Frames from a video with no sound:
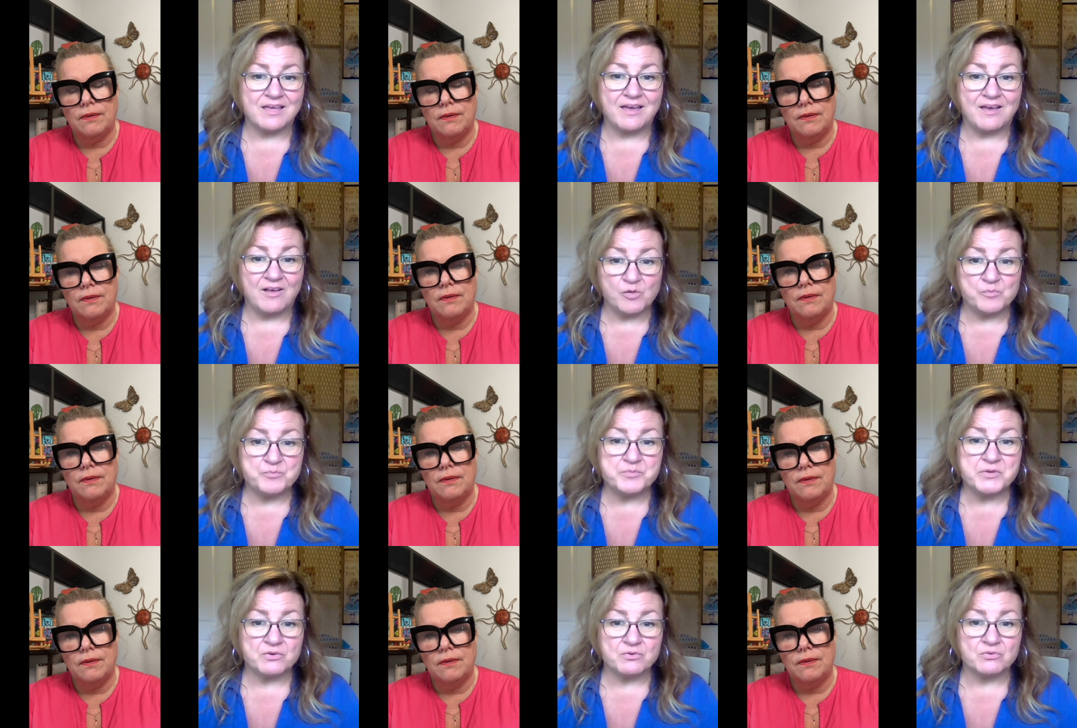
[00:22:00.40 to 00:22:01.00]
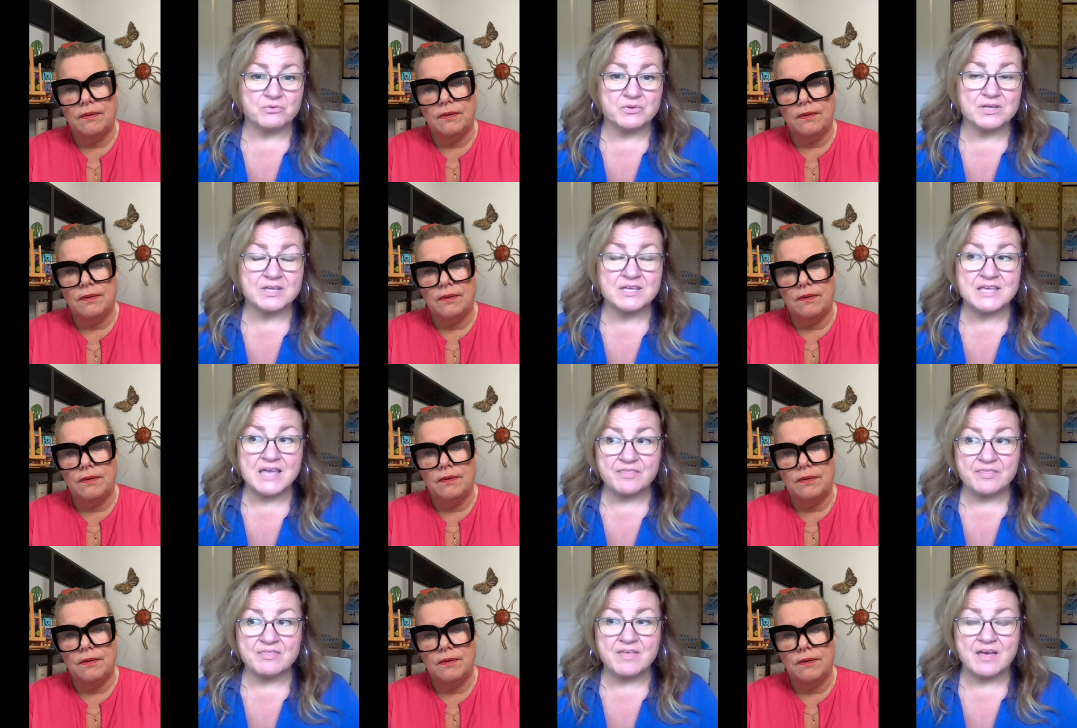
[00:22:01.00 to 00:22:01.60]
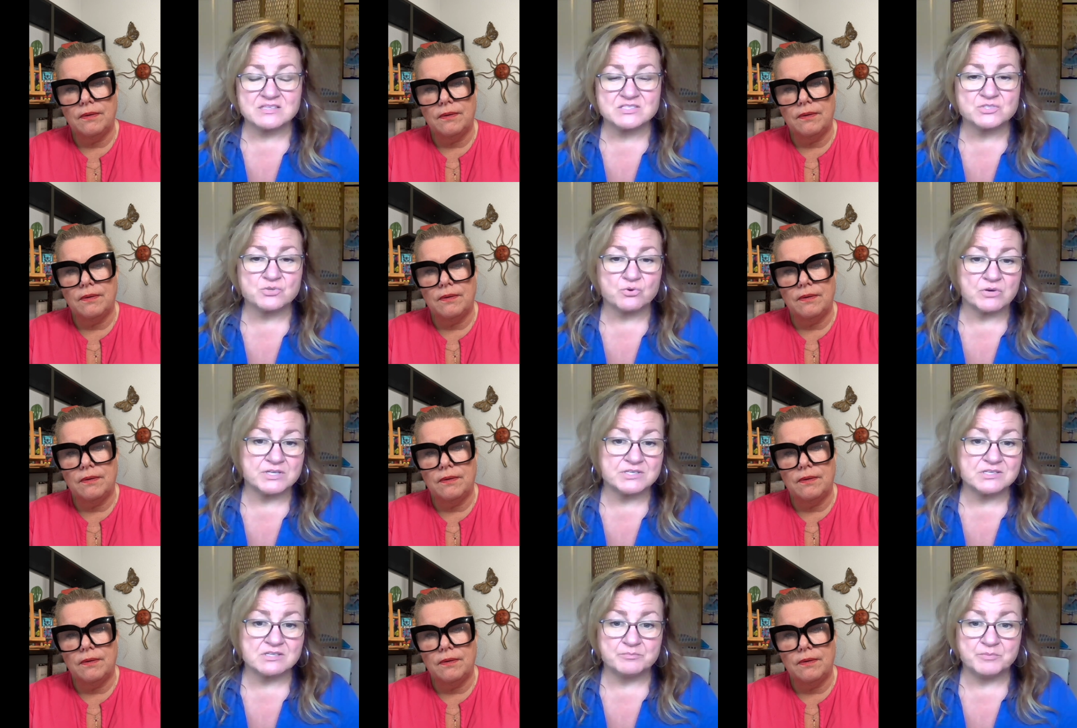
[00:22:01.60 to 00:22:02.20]
Speaker 1: help you get that
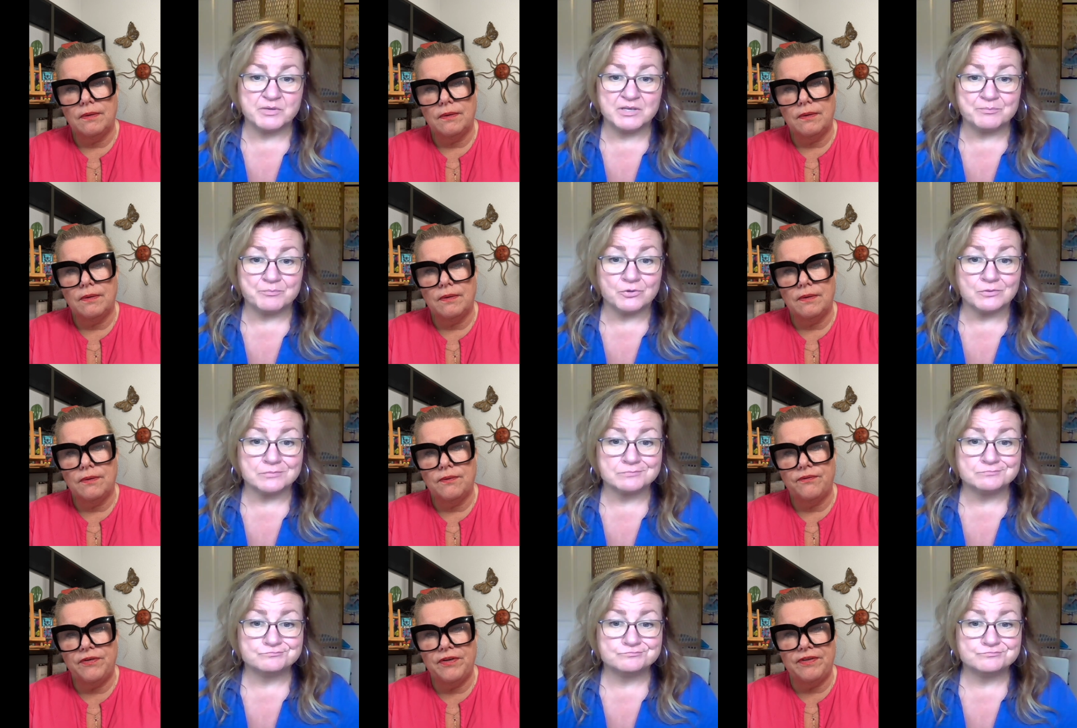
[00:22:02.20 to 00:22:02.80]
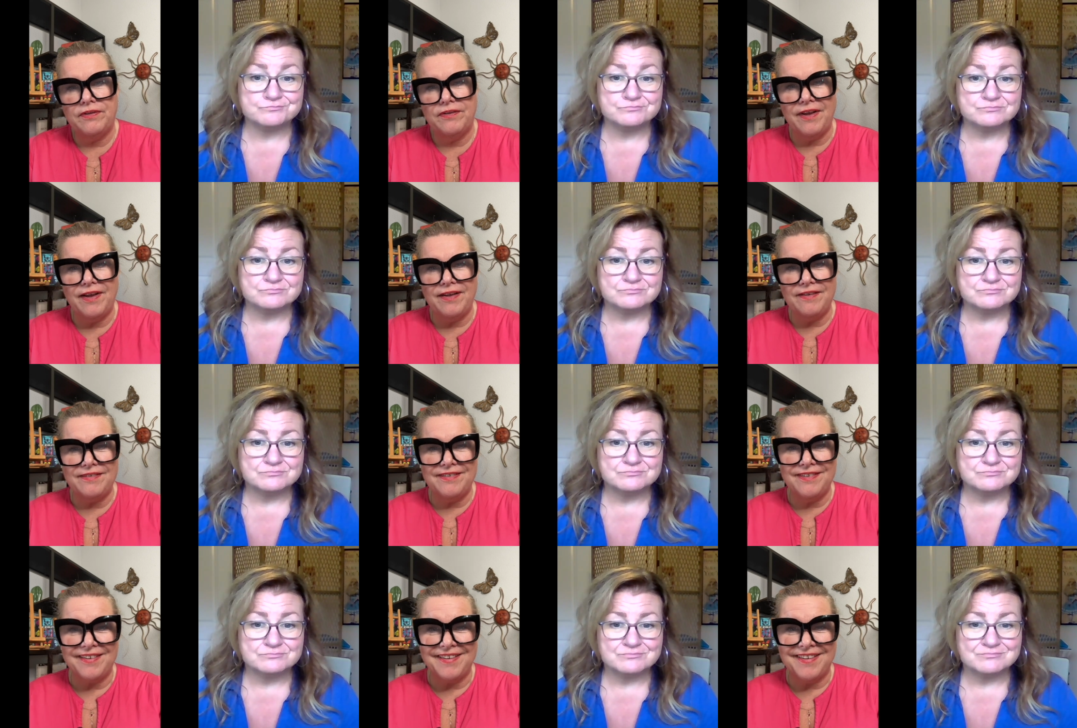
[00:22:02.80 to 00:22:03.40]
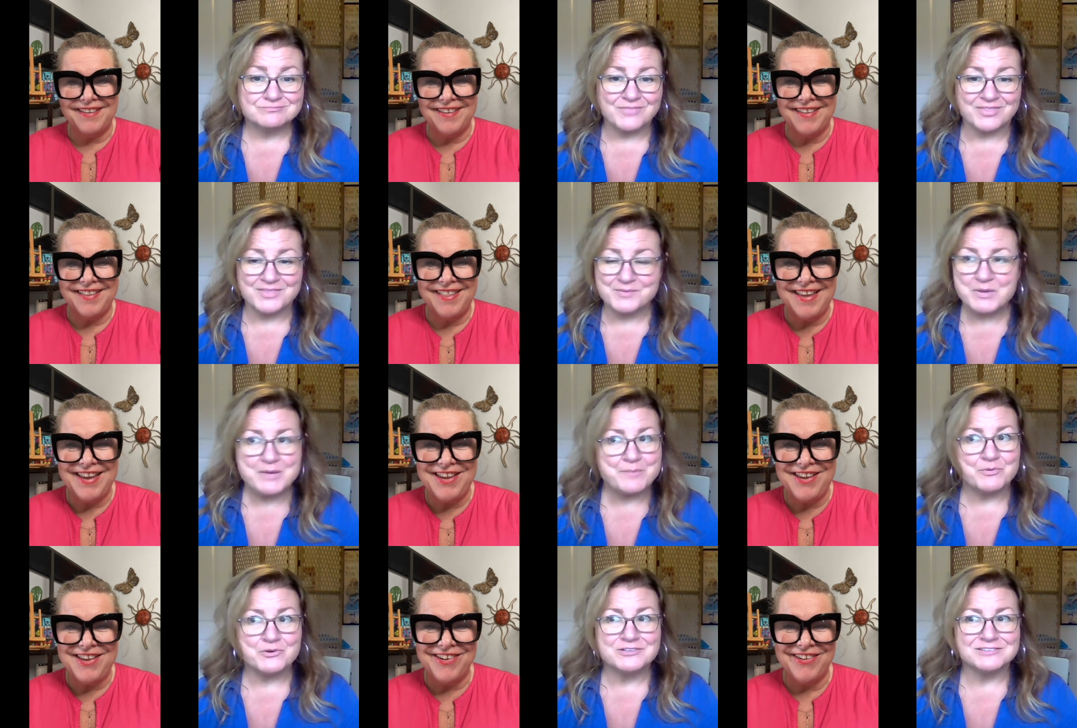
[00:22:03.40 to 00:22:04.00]
story to the people. Fantastic. The people.
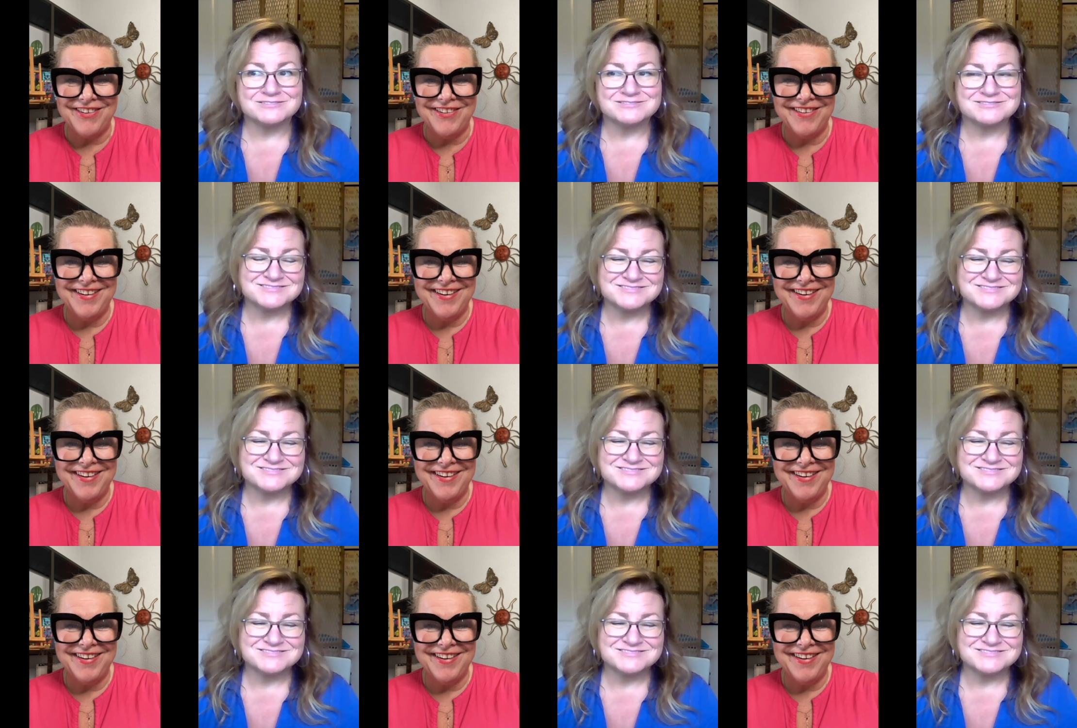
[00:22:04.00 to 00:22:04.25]
Thank you.